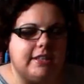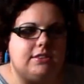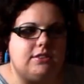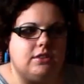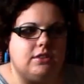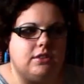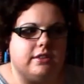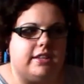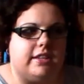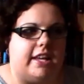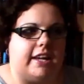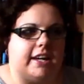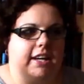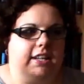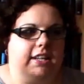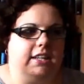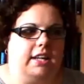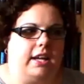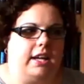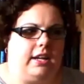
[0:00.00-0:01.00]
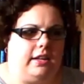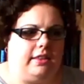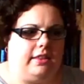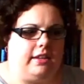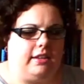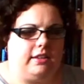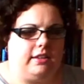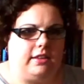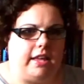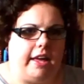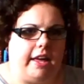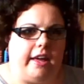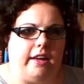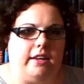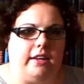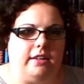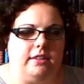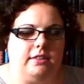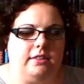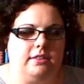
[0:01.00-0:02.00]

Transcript: sort of thing. And I think they